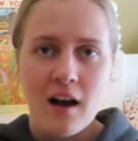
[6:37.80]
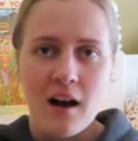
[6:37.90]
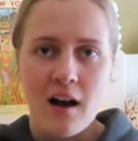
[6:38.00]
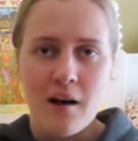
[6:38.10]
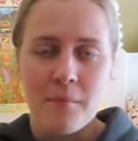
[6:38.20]

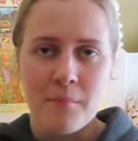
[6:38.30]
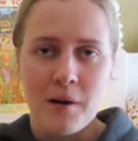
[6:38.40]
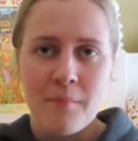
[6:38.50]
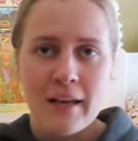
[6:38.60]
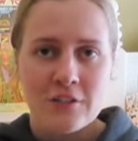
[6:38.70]

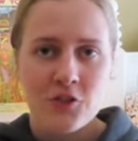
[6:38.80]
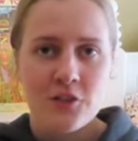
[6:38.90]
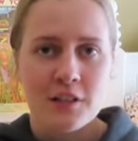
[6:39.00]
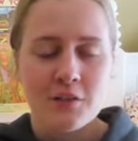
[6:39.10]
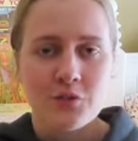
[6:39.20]
but make sure
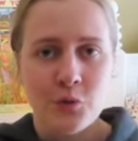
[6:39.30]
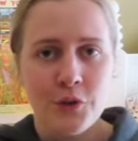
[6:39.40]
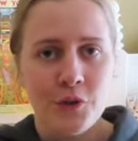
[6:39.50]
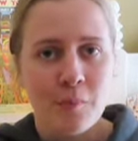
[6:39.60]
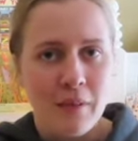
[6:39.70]
that the school
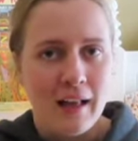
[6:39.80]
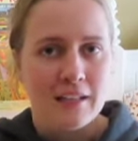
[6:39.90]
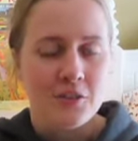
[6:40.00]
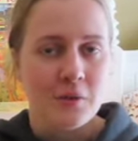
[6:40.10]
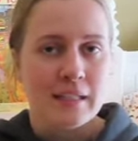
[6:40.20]
you're
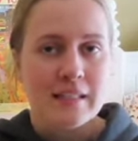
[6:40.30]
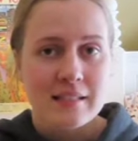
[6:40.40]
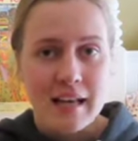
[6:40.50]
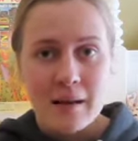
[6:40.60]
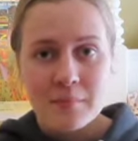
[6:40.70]
applying to
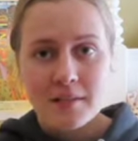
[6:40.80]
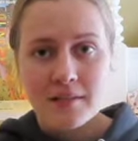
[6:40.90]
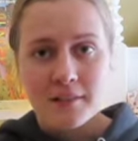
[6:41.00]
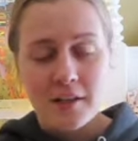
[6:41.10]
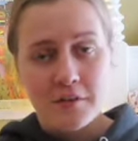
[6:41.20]

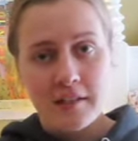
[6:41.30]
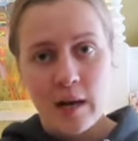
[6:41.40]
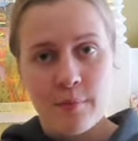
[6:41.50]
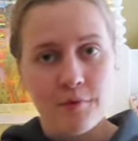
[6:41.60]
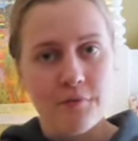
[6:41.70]
accepts those
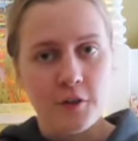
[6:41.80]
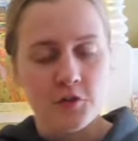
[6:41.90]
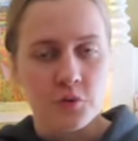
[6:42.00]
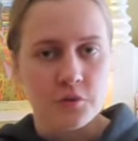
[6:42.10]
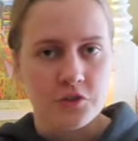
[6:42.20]
type of
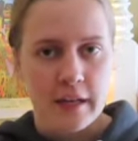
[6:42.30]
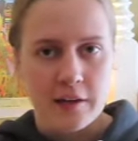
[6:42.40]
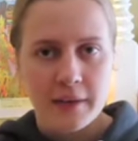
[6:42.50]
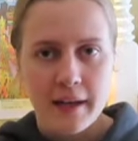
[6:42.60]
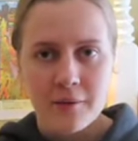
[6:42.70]
virtual
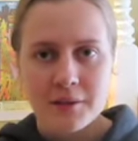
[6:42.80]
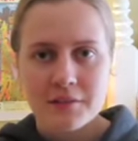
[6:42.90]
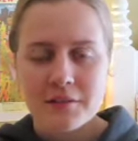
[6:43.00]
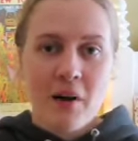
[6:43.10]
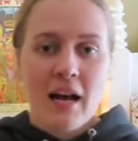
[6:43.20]
shadowing
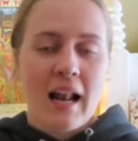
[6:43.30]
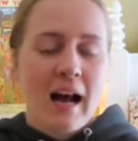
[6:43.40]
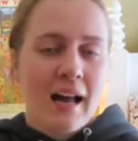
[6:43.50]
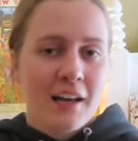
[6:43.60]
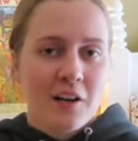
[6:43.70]
hours. But
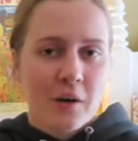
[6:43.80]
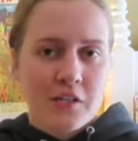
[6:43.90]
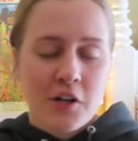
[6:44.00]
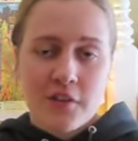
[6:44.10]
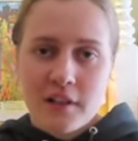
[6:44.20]
I had
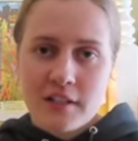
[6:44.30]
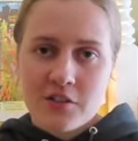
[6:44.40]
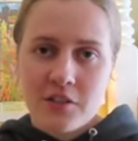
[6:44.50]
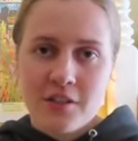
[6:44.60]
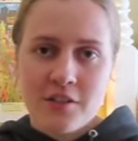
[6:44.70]
always heard that
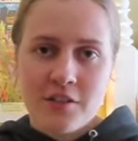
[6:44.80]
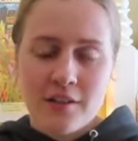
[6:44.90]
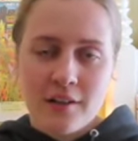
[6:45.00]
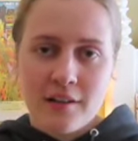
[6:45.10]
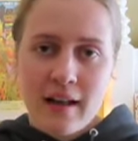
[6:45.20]
it's good
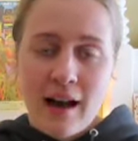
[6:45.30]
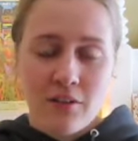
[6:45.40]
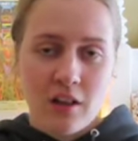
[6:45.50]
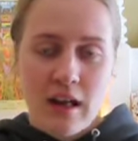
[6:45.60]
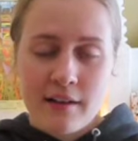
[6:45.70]
to have
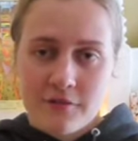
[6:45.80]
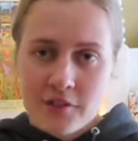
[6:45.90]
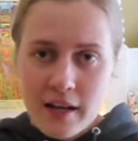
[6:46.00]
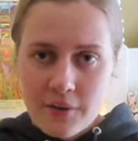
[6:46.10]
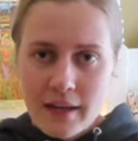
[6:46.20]
a lot of
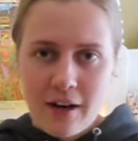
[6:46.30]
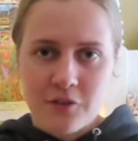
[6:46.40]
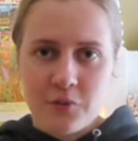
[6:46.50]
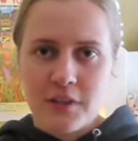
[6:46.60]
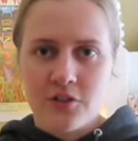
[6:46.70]
shadowing
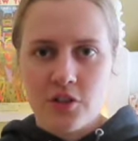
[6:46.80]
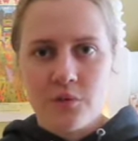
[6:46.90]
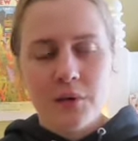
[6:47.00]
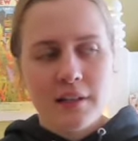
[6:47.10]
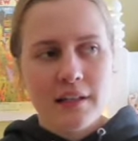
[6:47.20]
hours with a
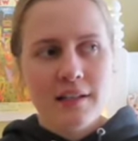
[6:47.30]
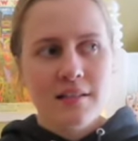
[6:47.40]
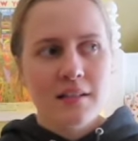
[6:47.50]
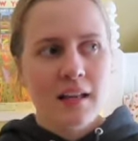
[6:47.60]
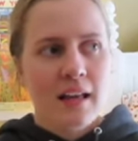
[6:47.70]
general
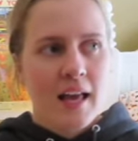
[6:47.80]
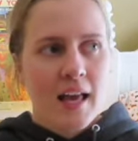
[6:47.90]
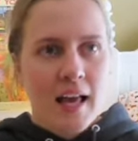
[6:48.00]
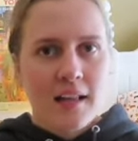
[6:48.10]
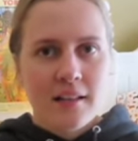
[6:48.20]
dentist
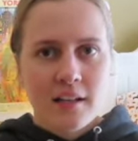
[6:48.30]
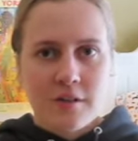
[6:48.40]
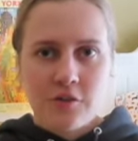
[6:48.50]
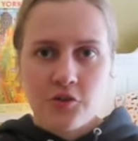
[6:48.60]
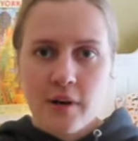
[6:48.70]
and
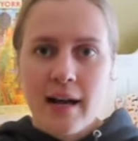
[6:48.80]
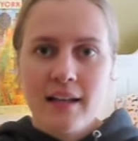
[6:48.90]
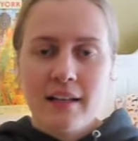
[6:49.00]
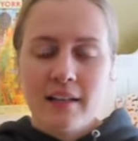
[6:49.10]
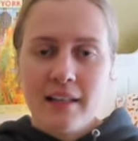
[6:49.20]
then try
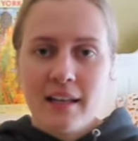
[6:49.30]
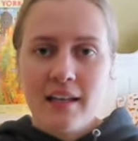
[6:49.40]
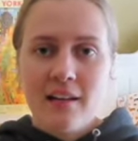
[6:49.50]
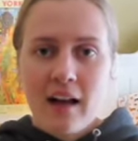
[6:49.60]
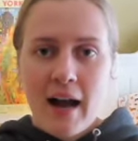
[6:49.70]
to
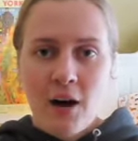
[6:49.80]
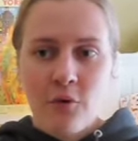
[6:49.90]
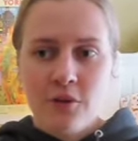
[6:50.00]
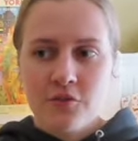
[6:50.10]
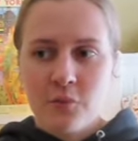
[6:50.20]
get
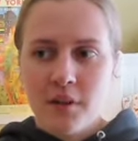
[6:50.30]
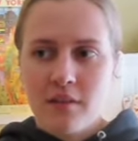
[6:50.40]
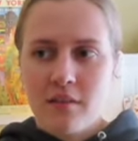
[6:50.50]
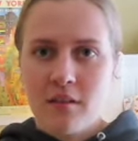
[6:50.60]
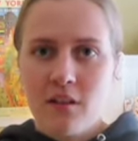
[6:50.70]
hours
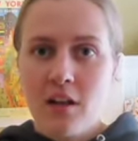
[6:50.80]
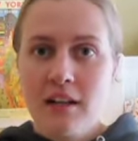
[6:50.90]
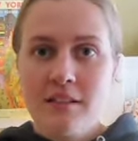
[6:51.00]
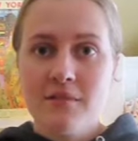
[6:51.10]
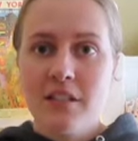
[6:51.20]
with
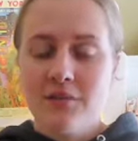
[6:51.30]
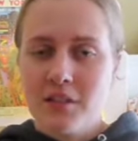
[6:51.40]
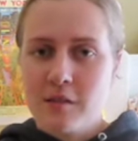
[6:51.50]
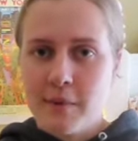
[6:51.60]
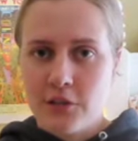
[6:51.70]
lots of
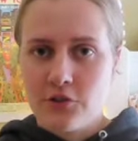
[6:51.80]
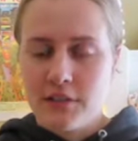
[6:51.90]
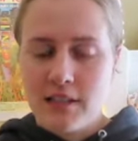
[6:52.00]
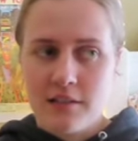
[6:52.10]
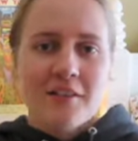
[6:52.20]
different
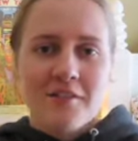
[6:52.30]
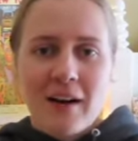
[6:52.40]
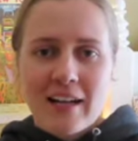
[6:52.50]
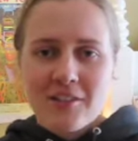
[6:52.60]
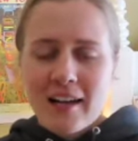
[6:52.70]
specialties. So
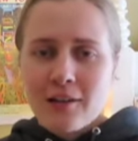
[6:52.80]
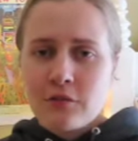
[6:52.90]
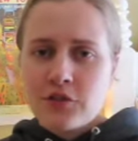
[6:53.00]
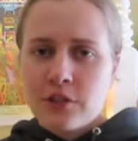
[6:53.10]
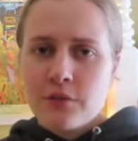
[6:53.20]
I
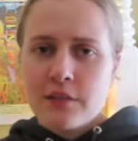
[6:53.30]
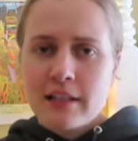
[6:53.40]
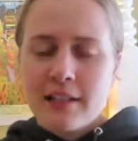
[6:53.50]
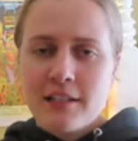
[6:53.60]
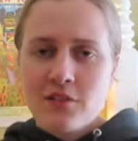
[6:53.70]
shadowed general
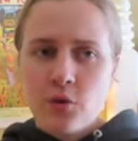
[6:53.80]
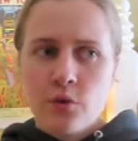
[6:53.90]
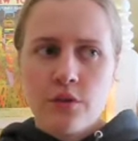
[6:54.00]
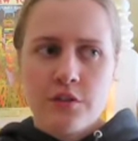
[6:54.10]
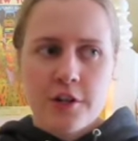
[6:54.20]
dentist,
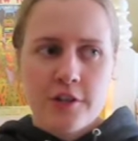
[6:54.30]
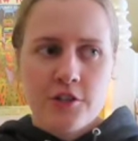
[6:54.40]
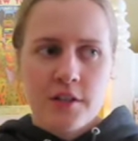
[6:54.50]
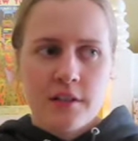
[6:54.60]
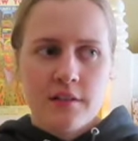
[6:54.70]
oral
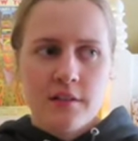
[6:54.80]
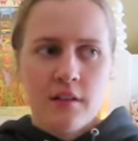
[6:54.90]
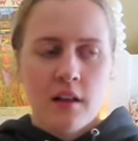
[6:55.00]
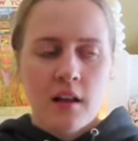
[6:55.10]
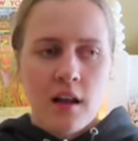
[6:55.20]
surgeon,
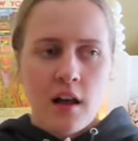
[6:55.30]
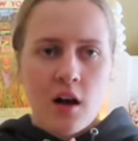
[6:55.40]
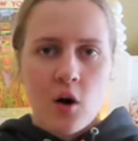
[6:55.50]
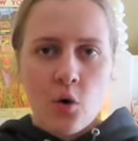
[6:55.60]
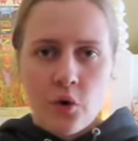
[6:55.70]

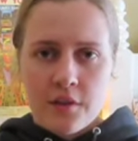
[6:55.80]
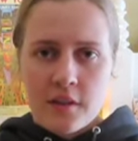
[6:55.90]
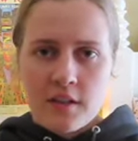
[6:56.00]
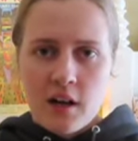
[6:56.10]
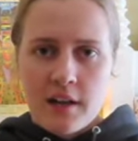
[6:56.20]

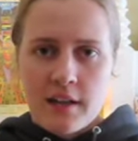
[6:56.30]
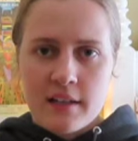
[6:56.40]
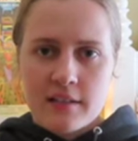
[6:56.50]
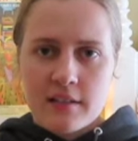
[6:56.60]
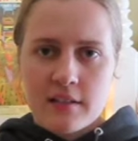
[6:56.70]

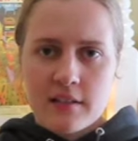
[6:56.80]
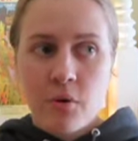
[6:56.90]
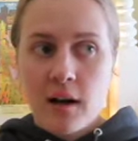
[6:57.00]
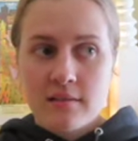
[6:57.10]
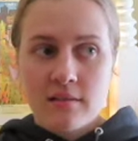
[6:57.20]
orthodontist,
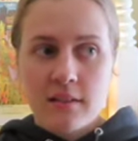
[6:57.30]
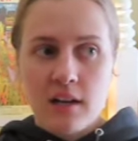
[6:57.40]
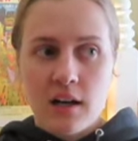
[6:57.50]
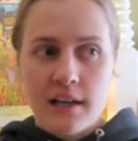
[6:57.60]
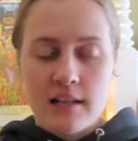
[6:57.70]

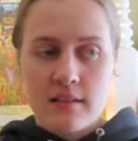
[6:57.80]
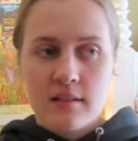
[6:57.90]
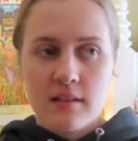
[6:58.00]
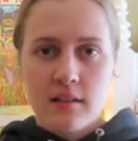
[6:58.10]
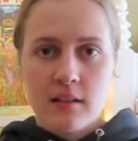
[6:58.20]

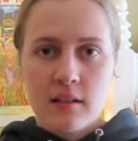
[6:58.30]
prosthodontist,